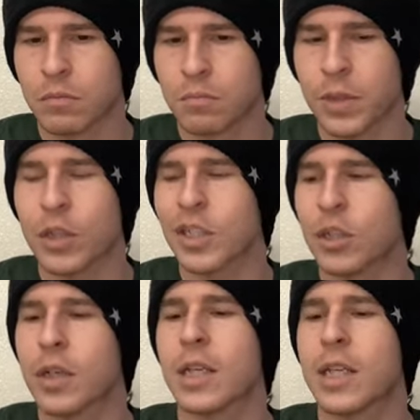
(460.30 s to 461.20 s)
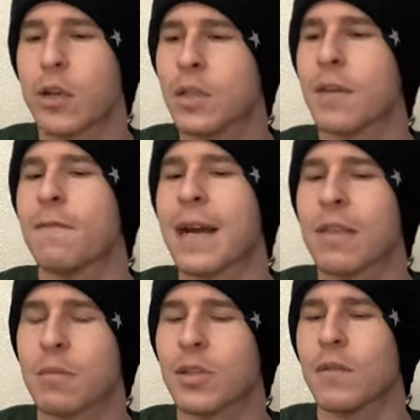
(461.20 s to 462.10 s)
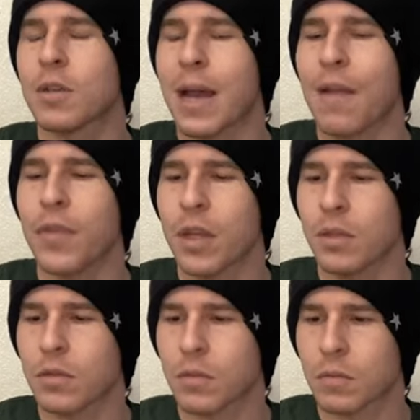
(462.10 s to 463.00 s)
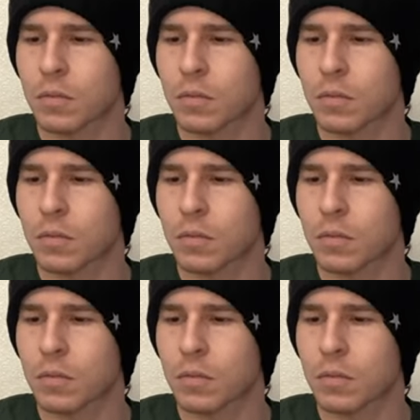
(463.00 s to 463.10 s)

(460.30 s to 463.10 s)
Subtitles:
But they're still continuously fighting themselves about this.